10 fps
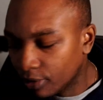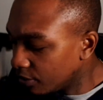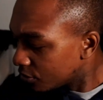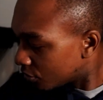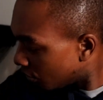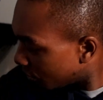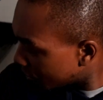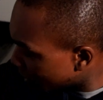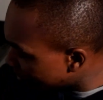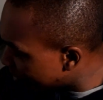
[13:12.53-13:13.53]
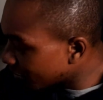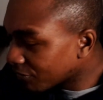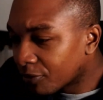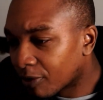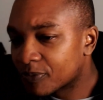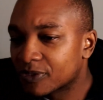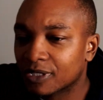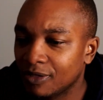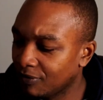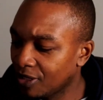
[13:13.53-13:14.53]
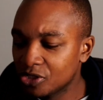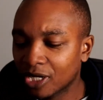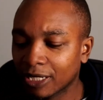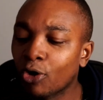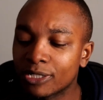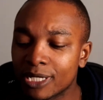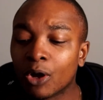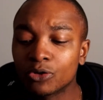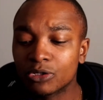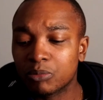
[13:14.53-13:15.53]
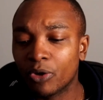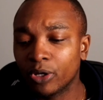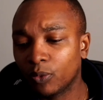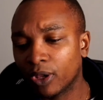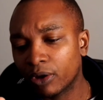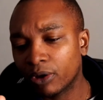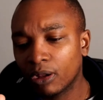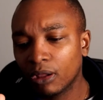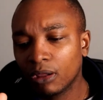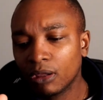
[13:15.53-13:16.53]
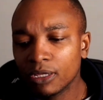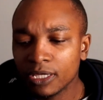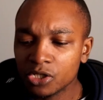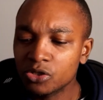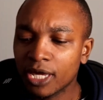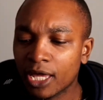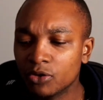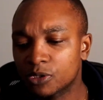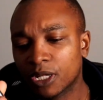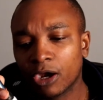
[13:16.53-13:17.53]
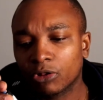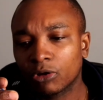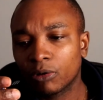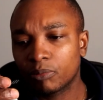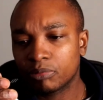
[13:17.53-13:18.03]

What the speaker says: so in terms of grips, eventually I got down to the point where, yes, you can use a caracal grip.